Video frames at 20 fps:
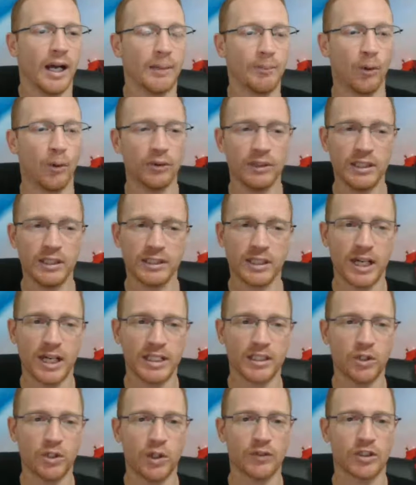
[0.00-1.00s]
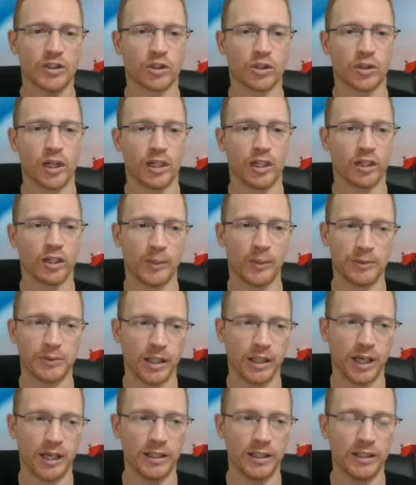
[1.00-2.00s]
Both these guys do have strikeout
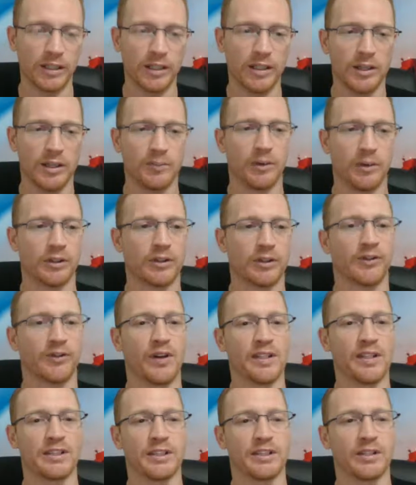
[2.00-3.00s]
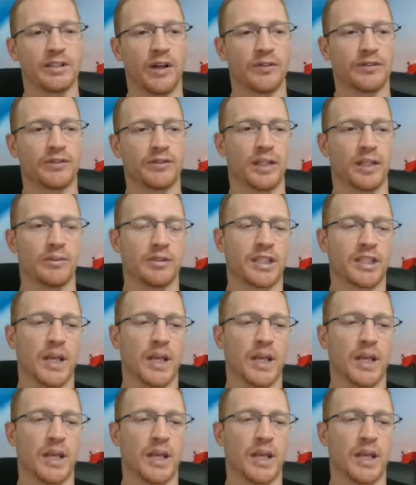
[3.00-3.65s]
upside, but they're facing tough teams.